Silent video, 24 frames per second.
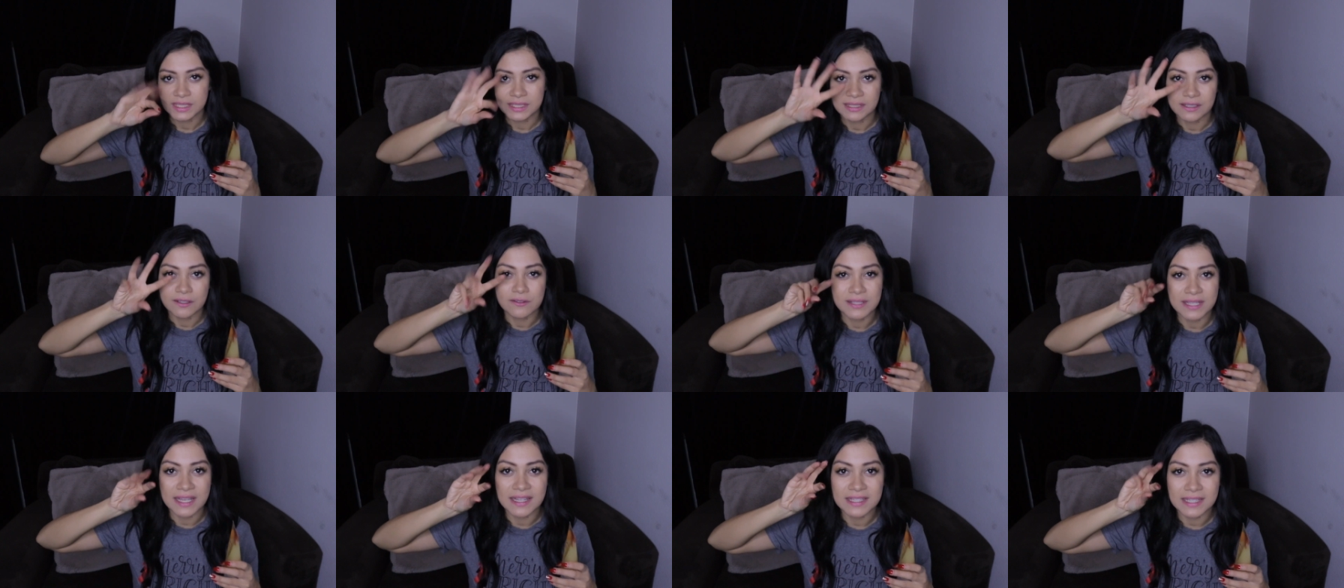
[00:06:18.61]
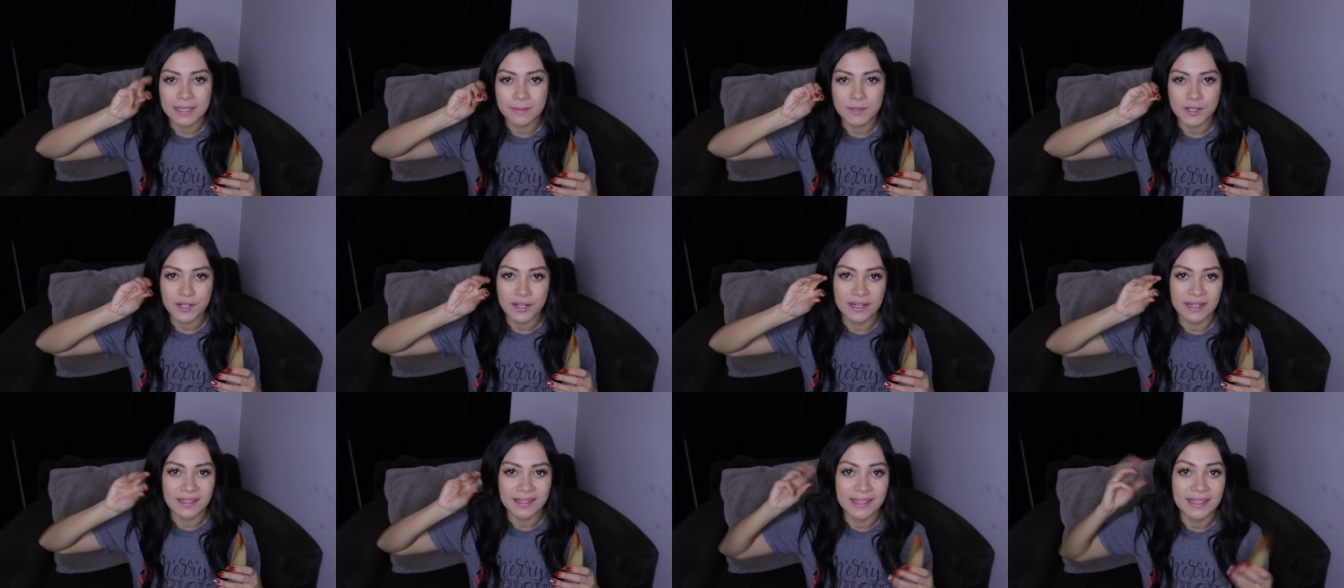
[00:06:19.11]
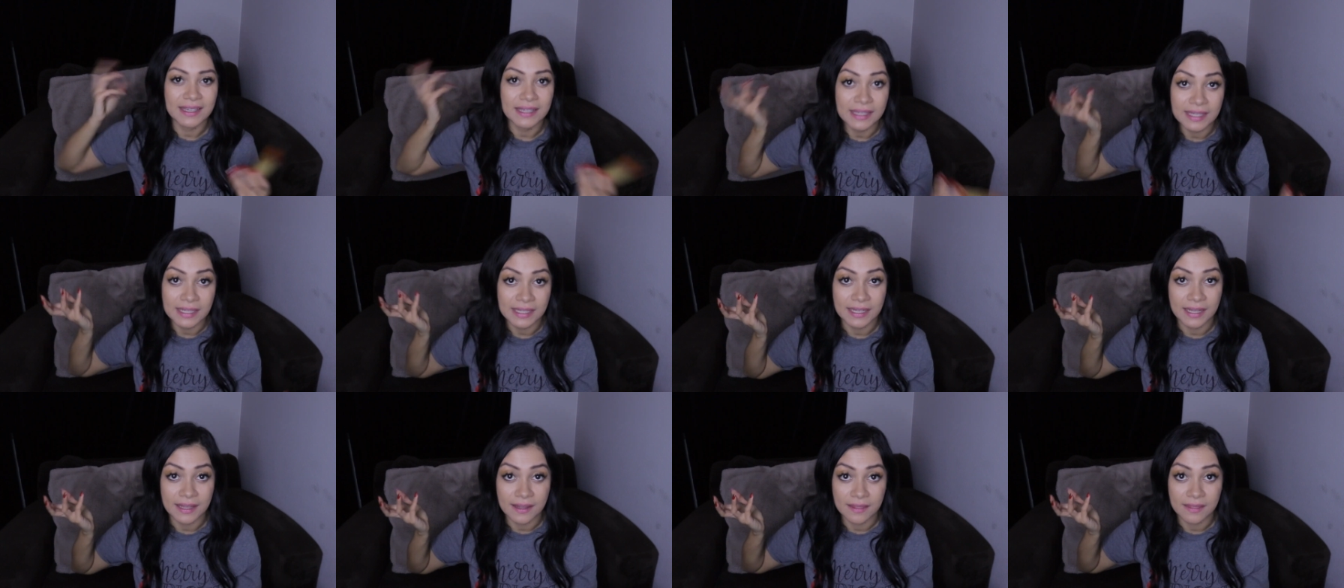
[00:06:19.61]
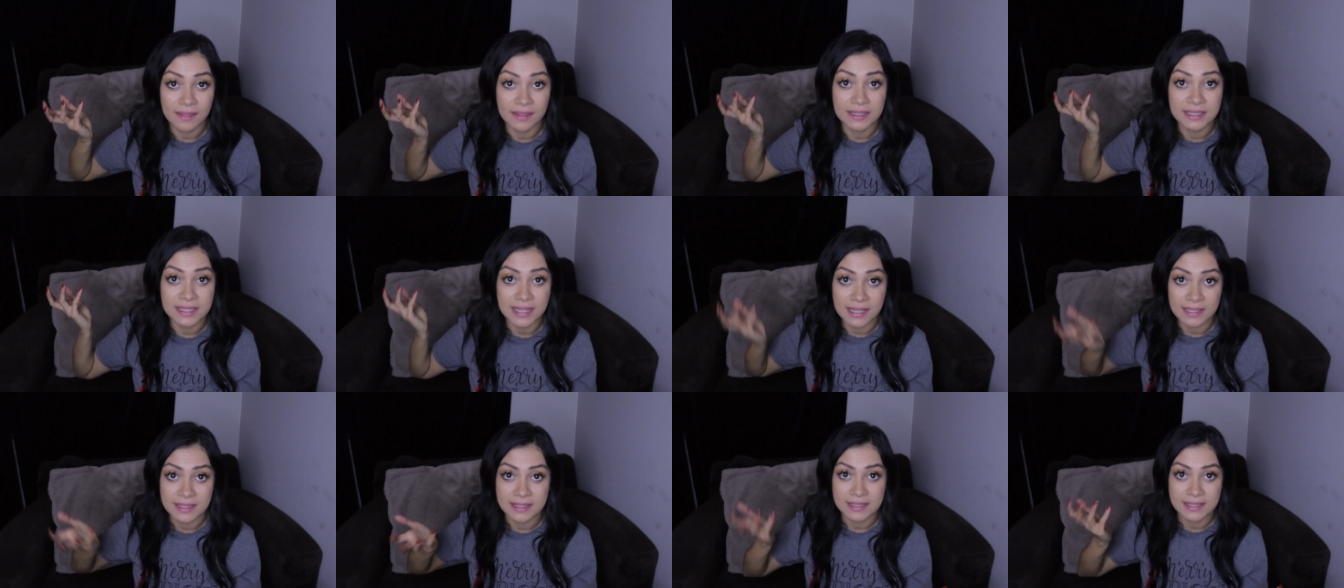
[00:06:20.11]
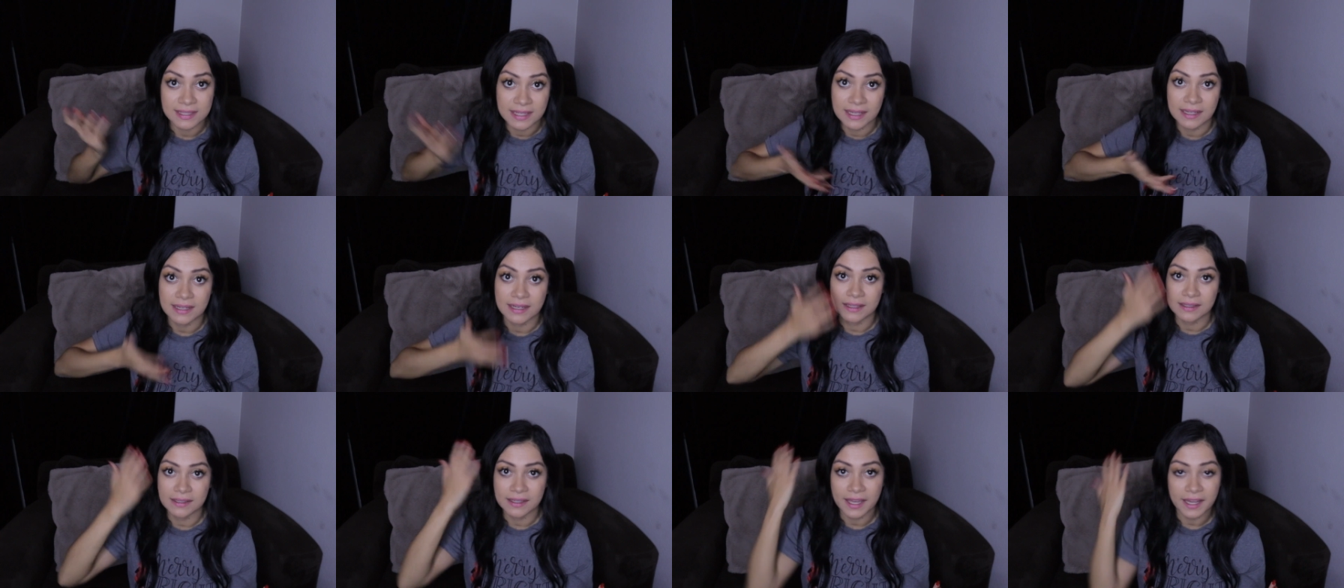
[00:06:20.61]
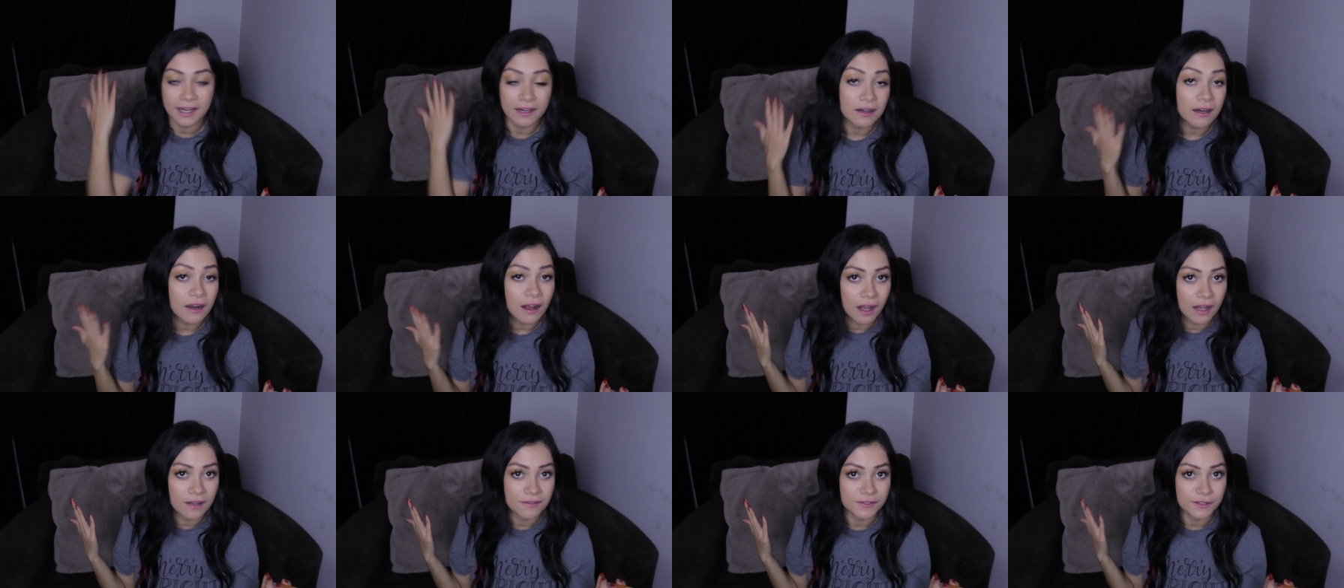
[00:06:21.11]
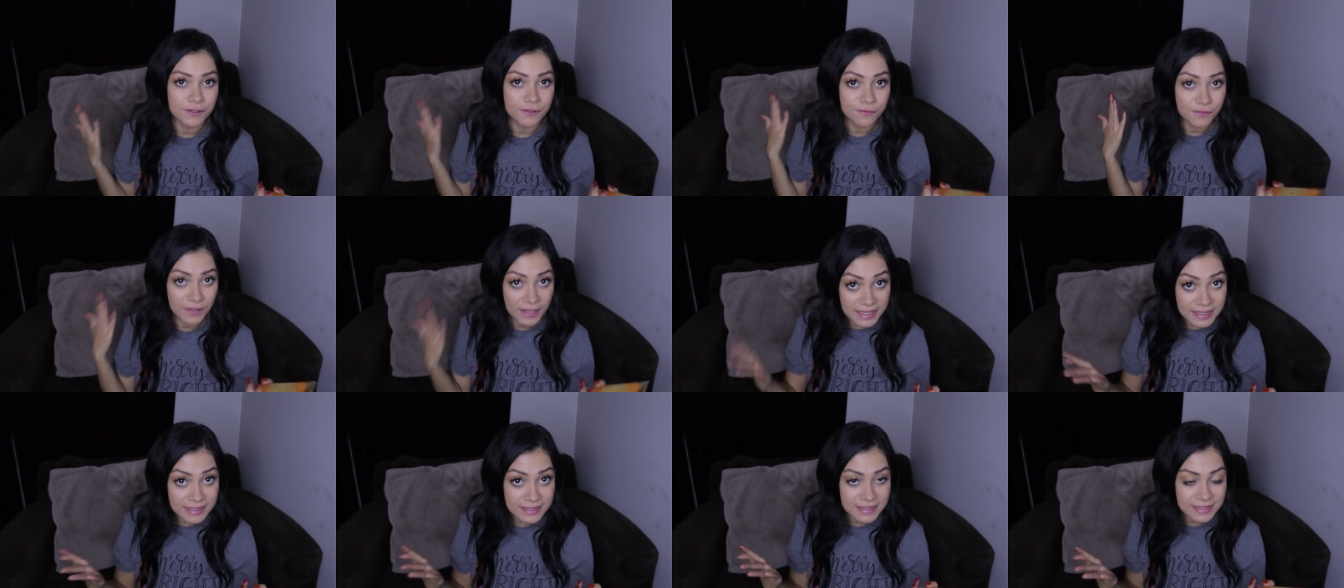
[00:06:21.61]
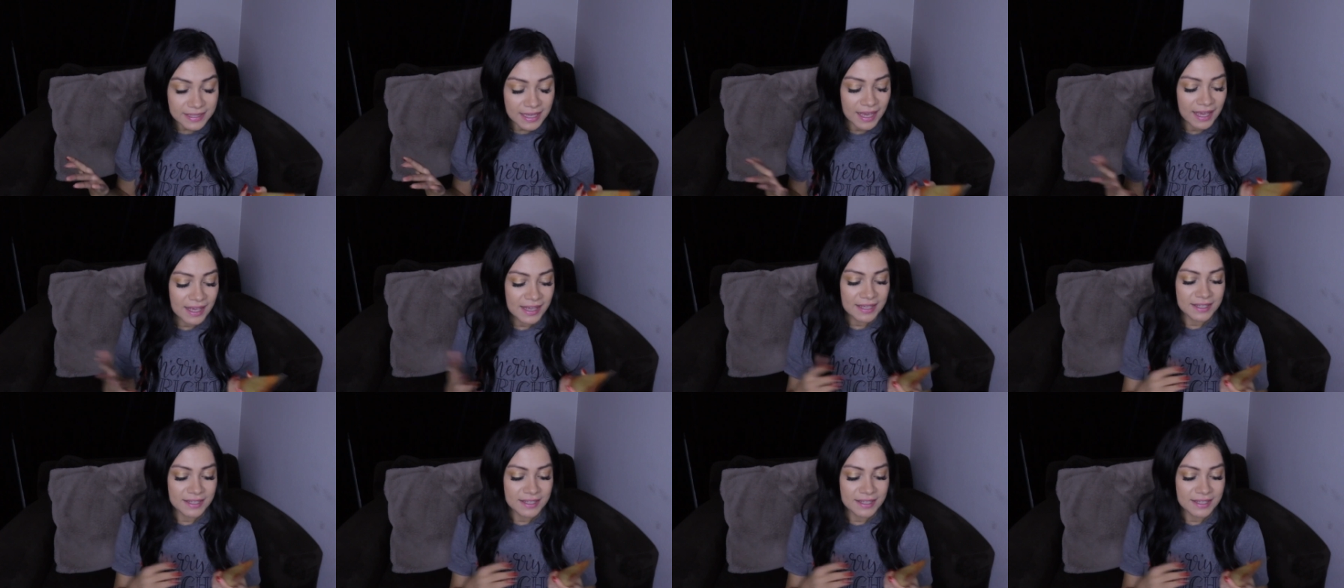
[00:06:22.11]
those enzymes are kind of like eating the dead skin layer off your face.